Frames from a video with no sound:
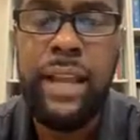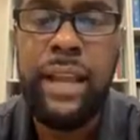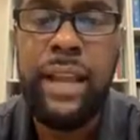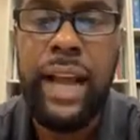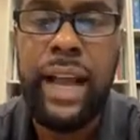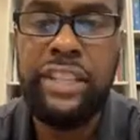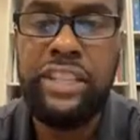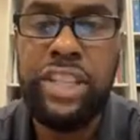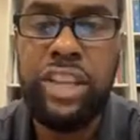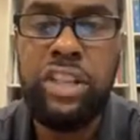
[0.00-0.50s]

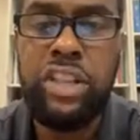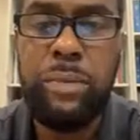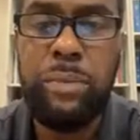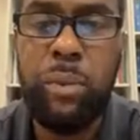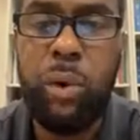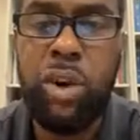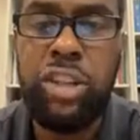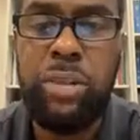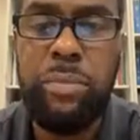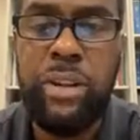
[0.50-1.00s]
I seek your
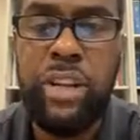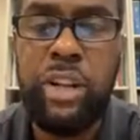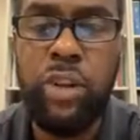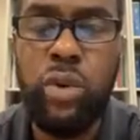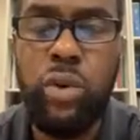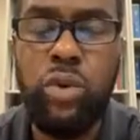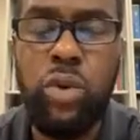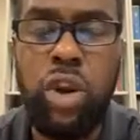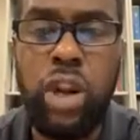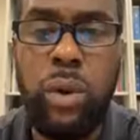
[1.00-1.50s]
support to be the
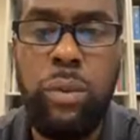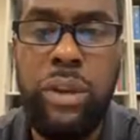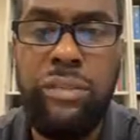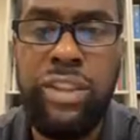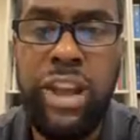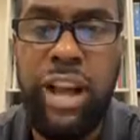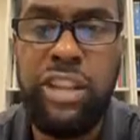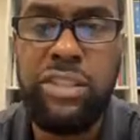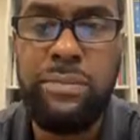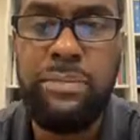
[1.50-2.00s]
new Local
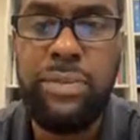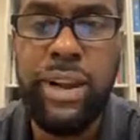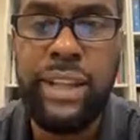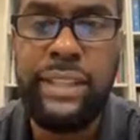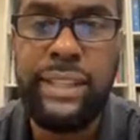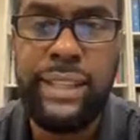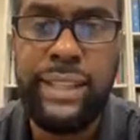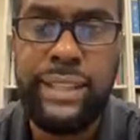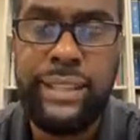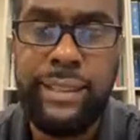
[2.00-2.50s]
1000
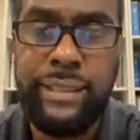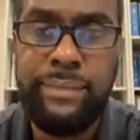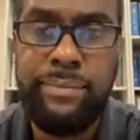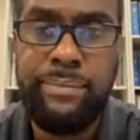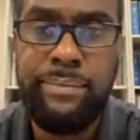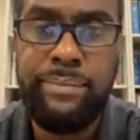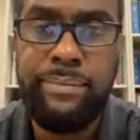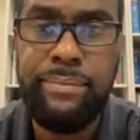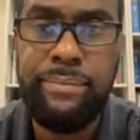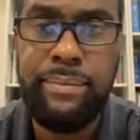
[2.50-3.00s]
president.
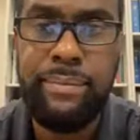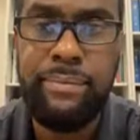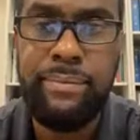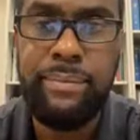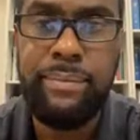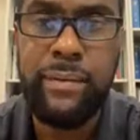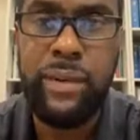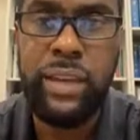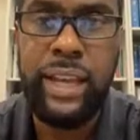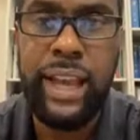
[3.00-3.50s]

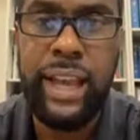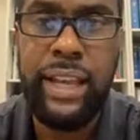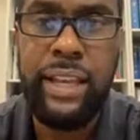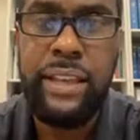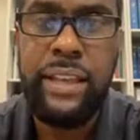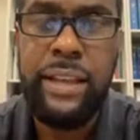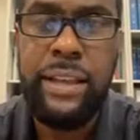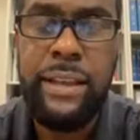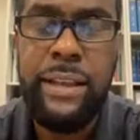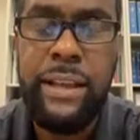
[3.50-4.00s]
Okay?
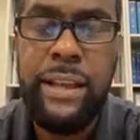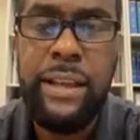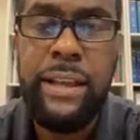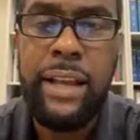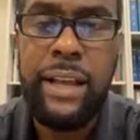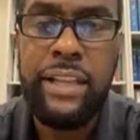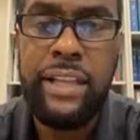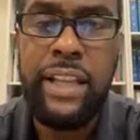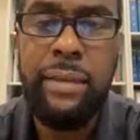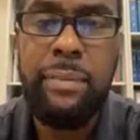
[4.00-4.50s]

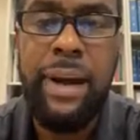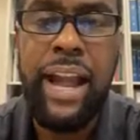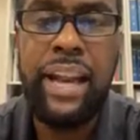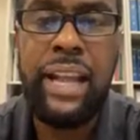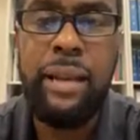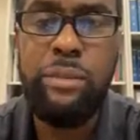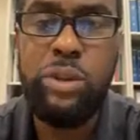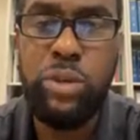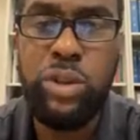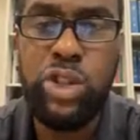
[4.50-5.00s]
Again, my
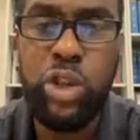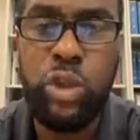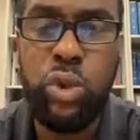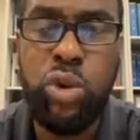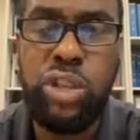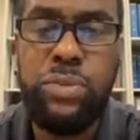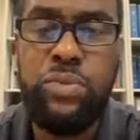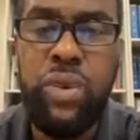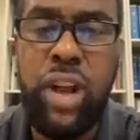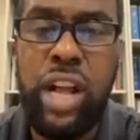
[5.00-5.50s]
name is Richard
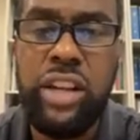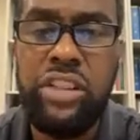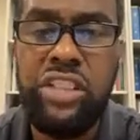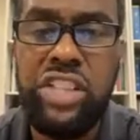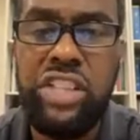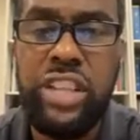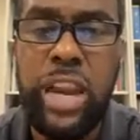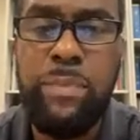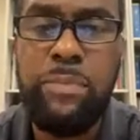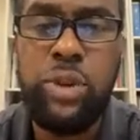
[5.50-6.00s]
Lewis Brown. This
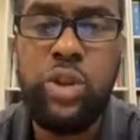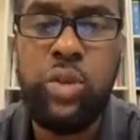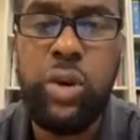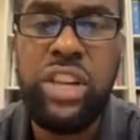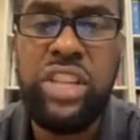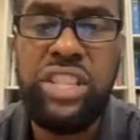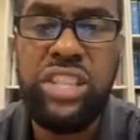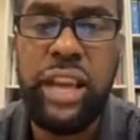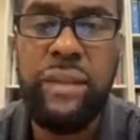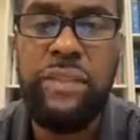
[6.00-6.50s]
is April
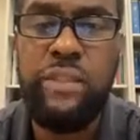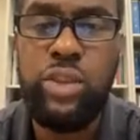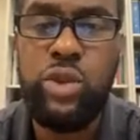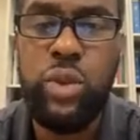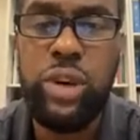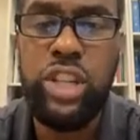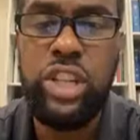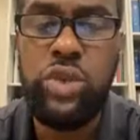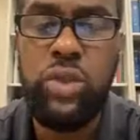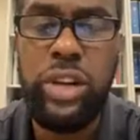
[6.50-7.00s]
27th,
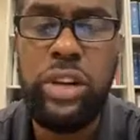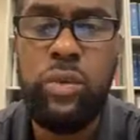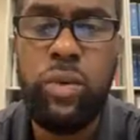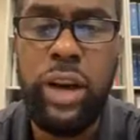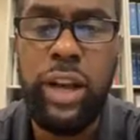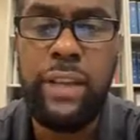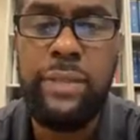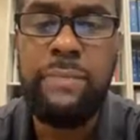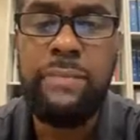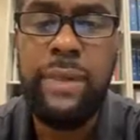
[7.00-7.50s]

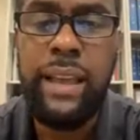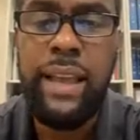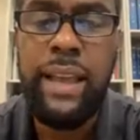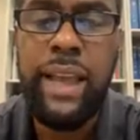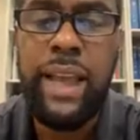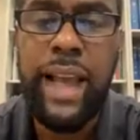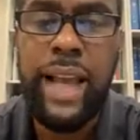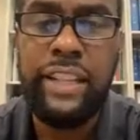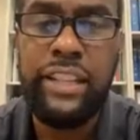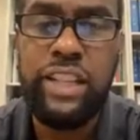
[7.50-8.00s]
2021.
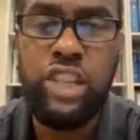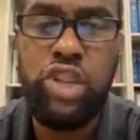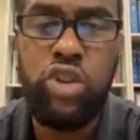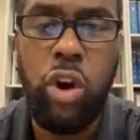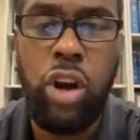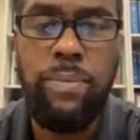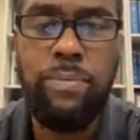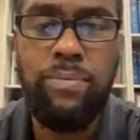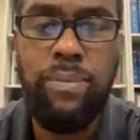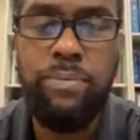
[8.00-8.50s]
I did a
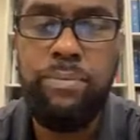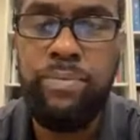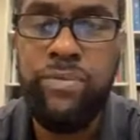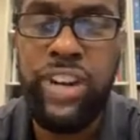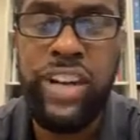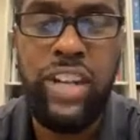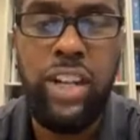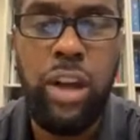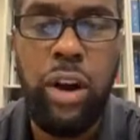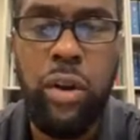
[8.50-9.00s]
short
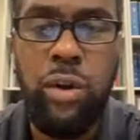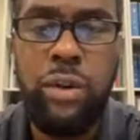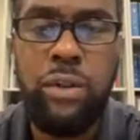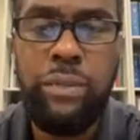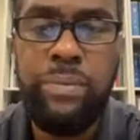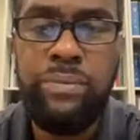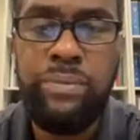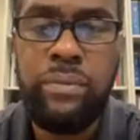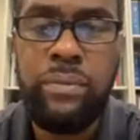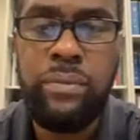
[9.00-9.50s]
video,
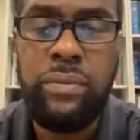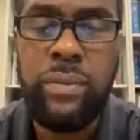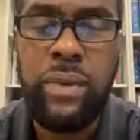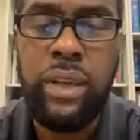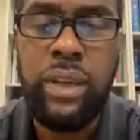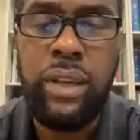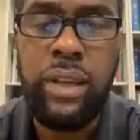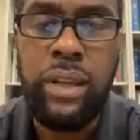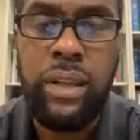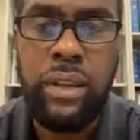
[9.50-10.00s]

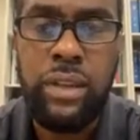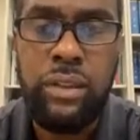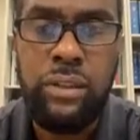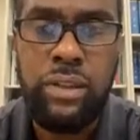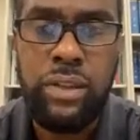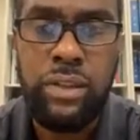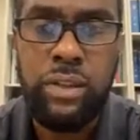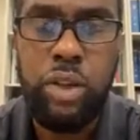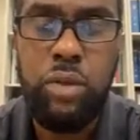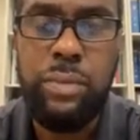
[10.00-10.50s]

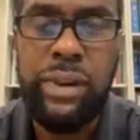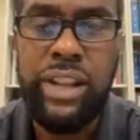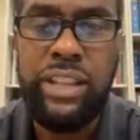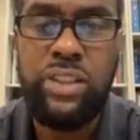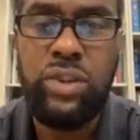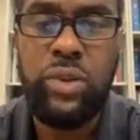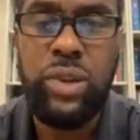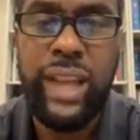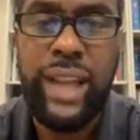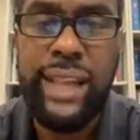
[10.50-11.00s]
2 minutes
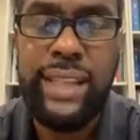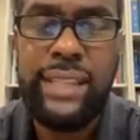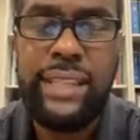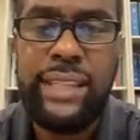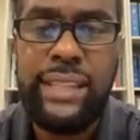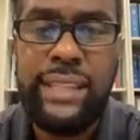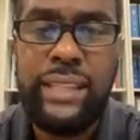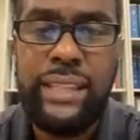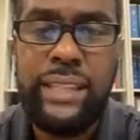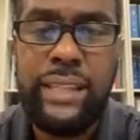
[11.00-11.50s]
or
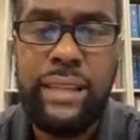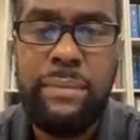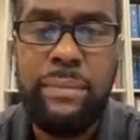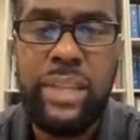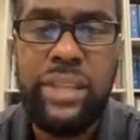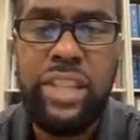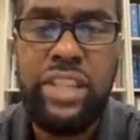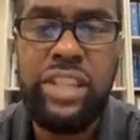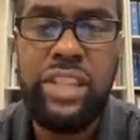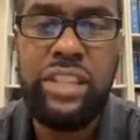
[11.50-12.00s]
less,
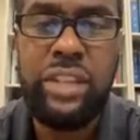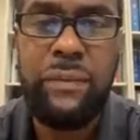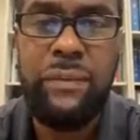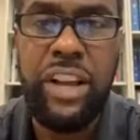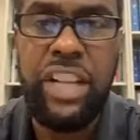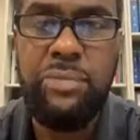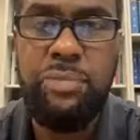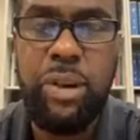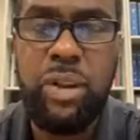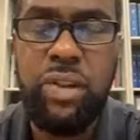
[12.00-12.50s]
but this is the
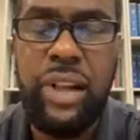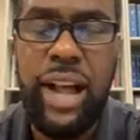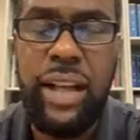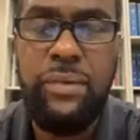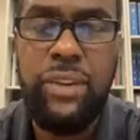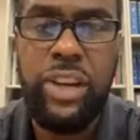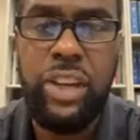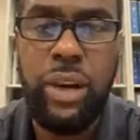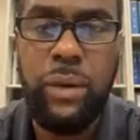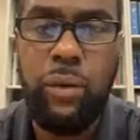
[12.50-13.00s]
Facebook Live
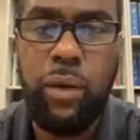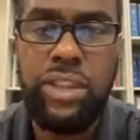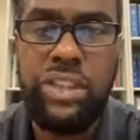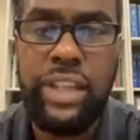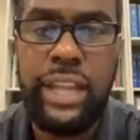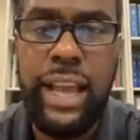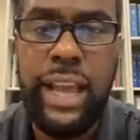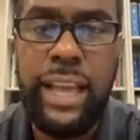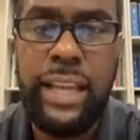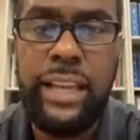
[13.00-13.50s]
video for
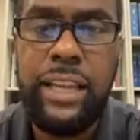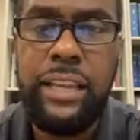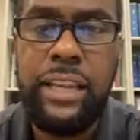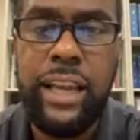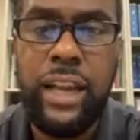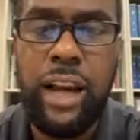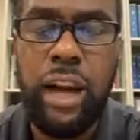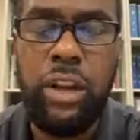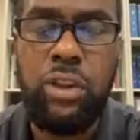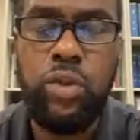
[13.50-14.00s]
today,
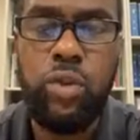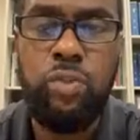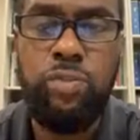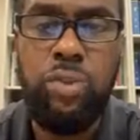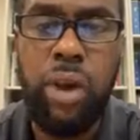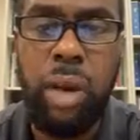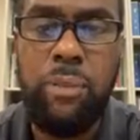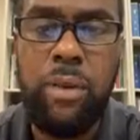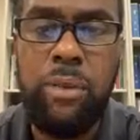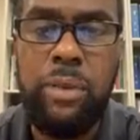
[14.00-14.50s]
and I'll do
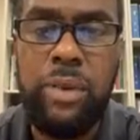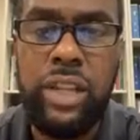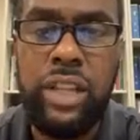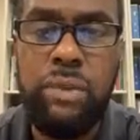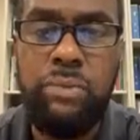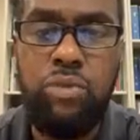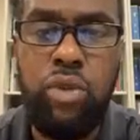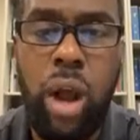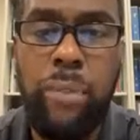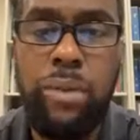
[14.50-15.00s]

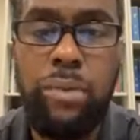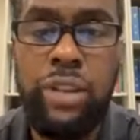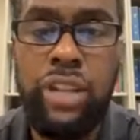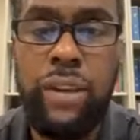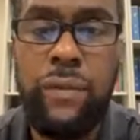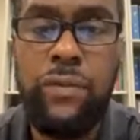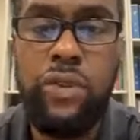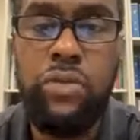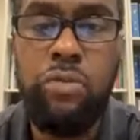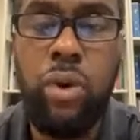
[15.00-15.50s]
probably a
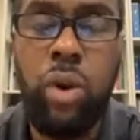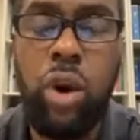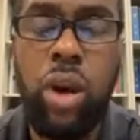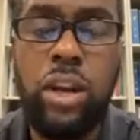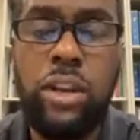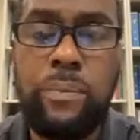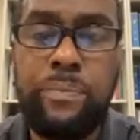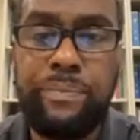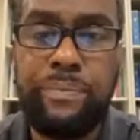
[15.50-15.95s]
few more.